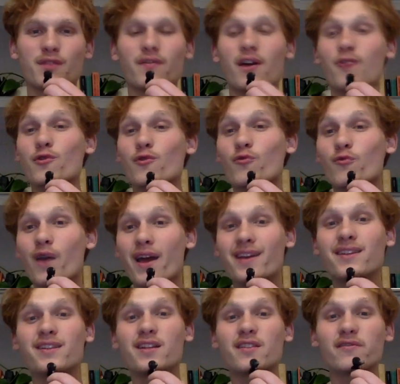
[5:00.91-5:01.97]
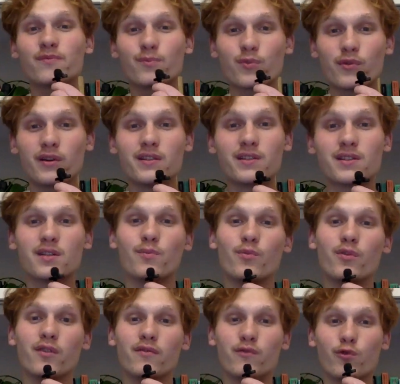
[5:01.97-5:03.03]
of how the regulative
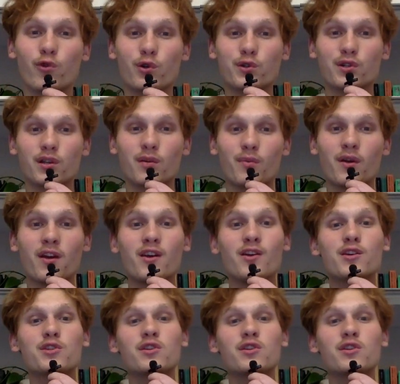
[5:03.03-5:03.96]
principle of worship should